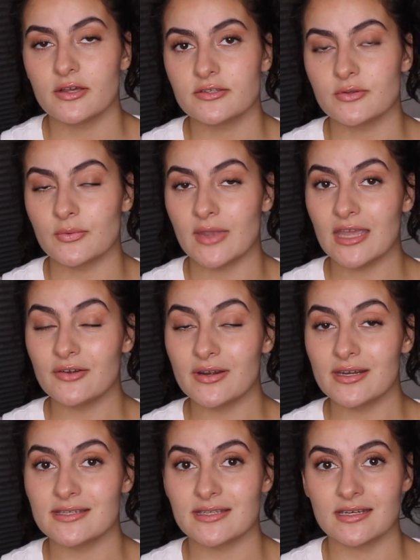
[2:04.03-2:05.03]
So
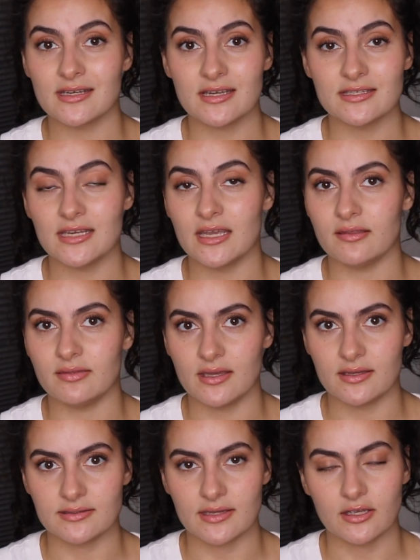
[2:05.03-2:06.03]
Gatorade is going to contain
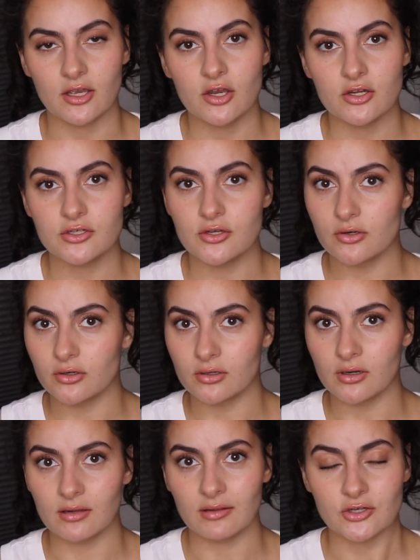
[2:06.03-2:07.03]
things like
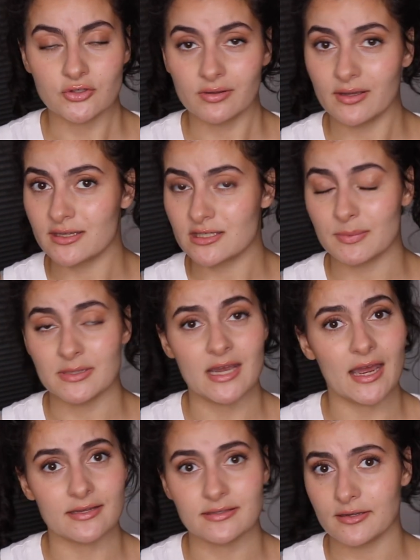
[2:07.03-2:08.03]
sugar, electrolytes,
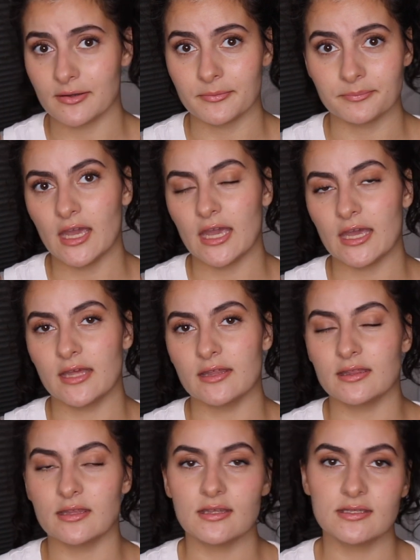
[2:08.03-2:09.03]
potassium,
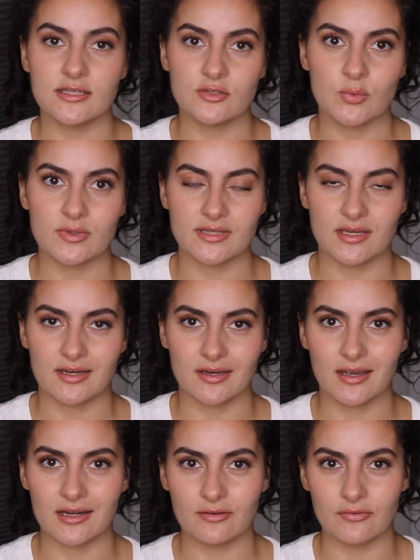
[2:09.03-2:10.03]
and this is what's going to
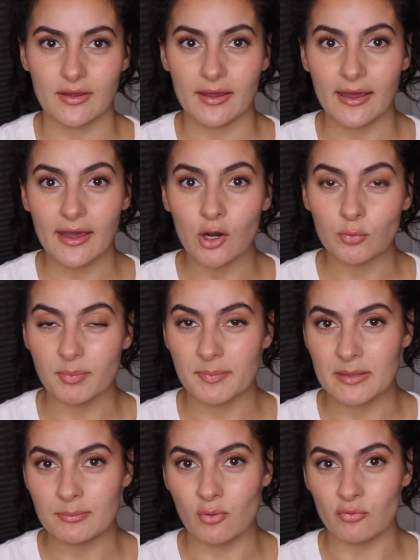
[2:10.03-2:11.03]
kind of help
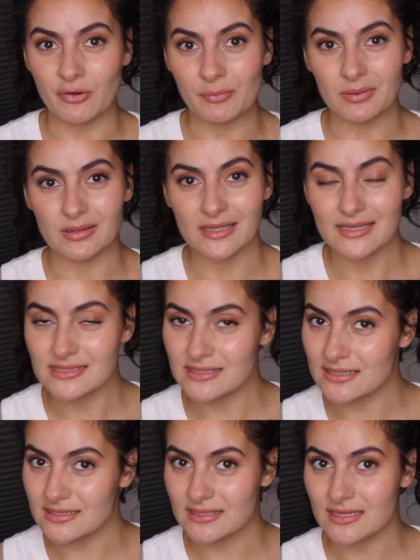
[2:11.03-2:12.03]
people replace
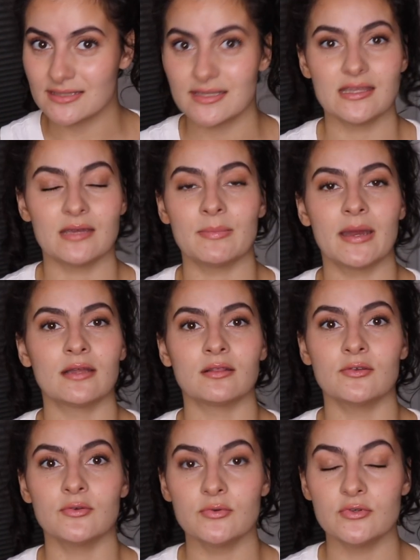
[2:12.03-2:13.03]
these things that they might
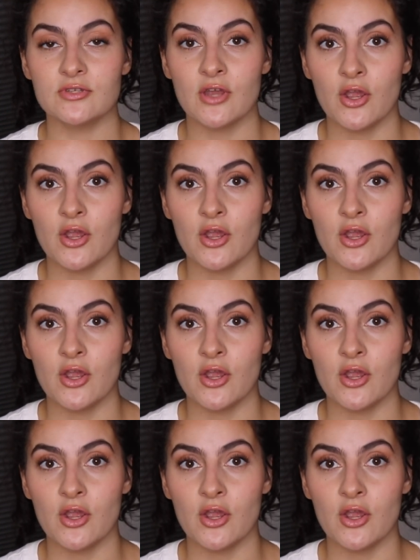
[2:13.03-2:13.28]
lose